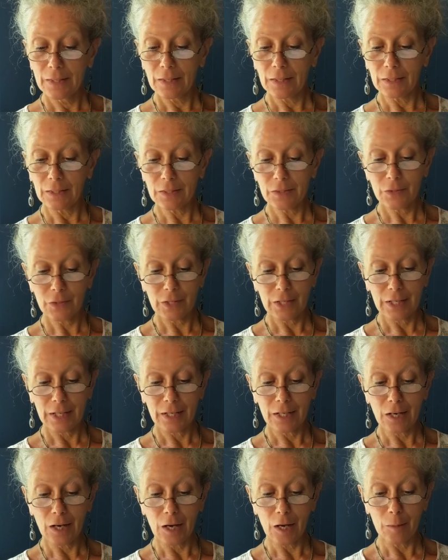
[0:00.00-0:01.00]

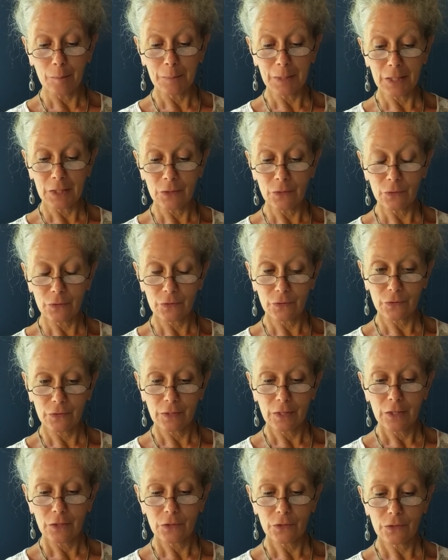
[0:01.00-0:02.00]
eliciting comments,
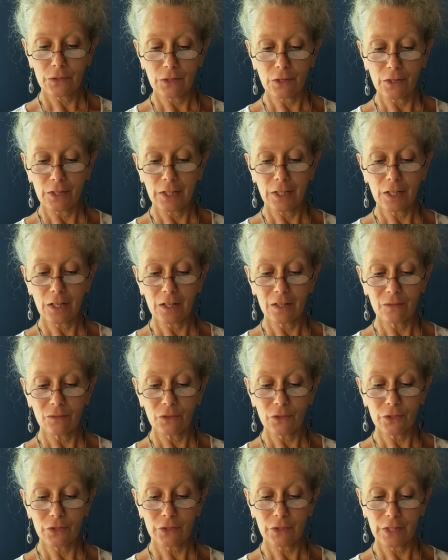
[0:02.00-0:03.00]
starting
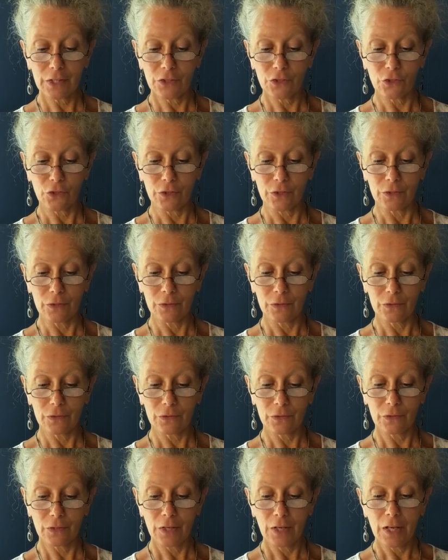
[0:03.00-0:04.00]

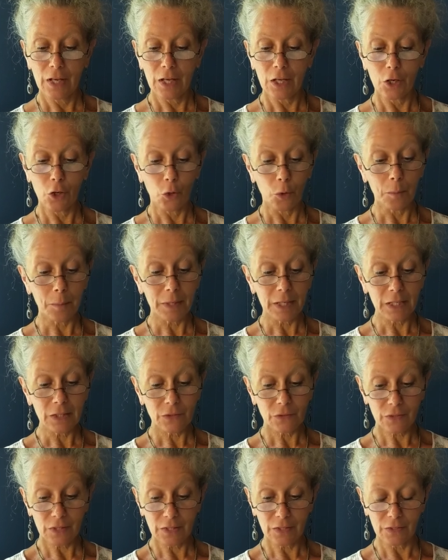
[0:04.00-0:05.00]
conversations, and opening
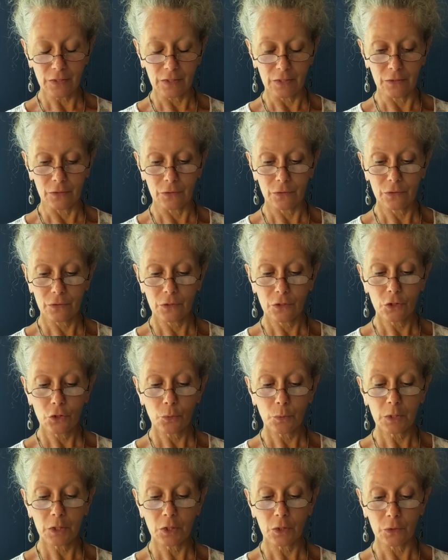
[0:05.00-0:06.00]
sentence
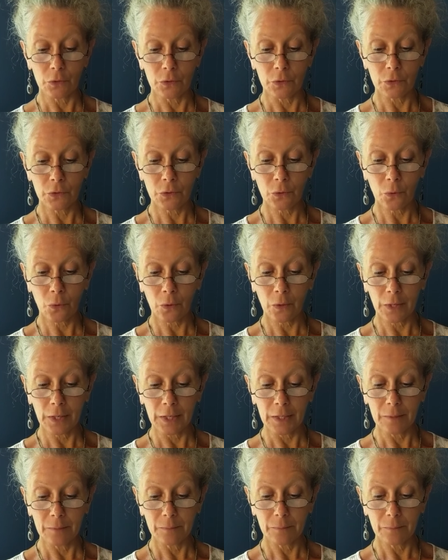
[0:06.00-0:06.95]
to a good story.